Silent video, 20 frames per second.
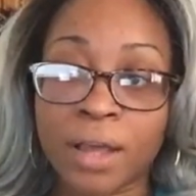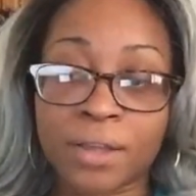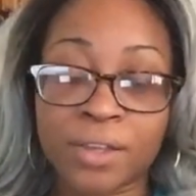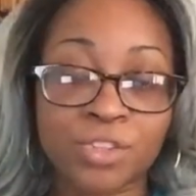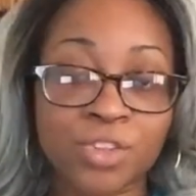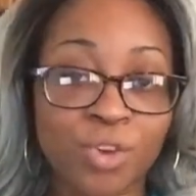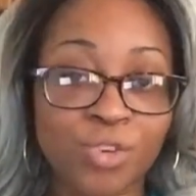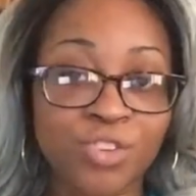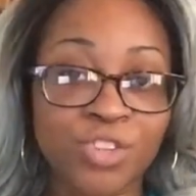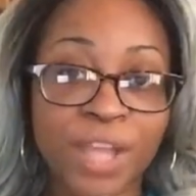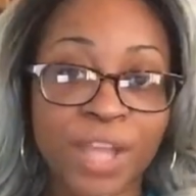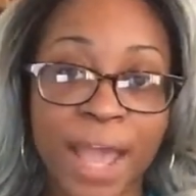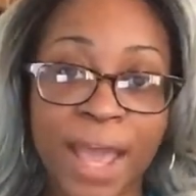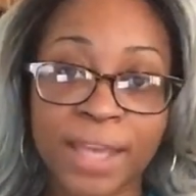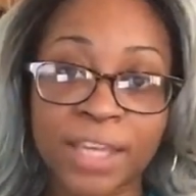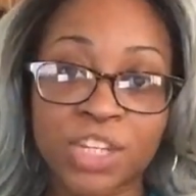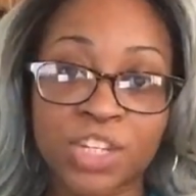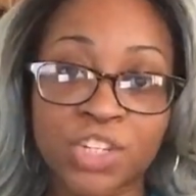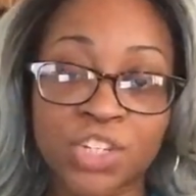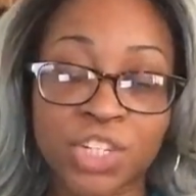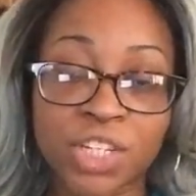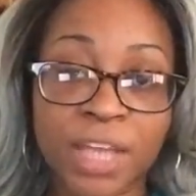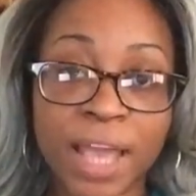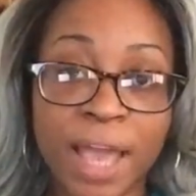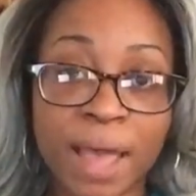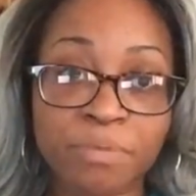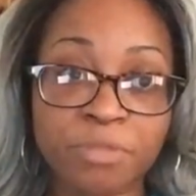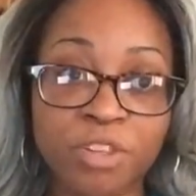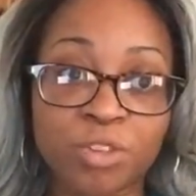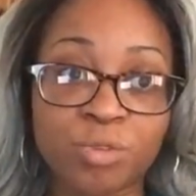So, Jackie, she
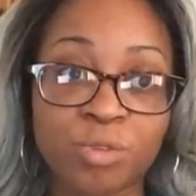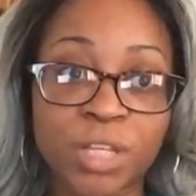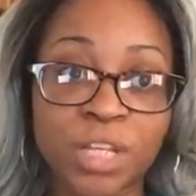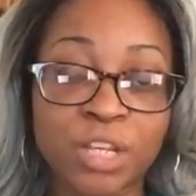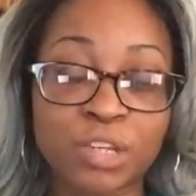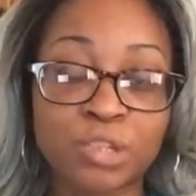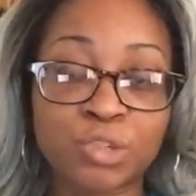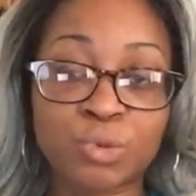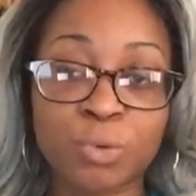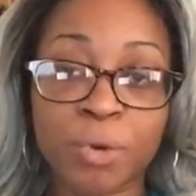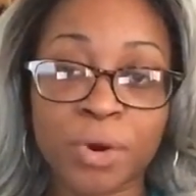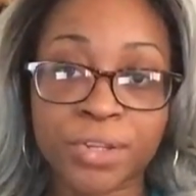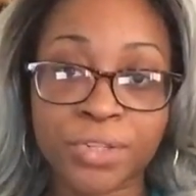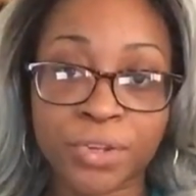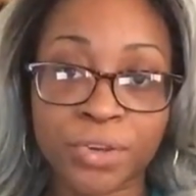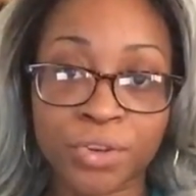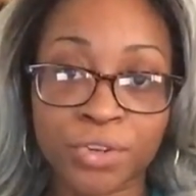absolutely adores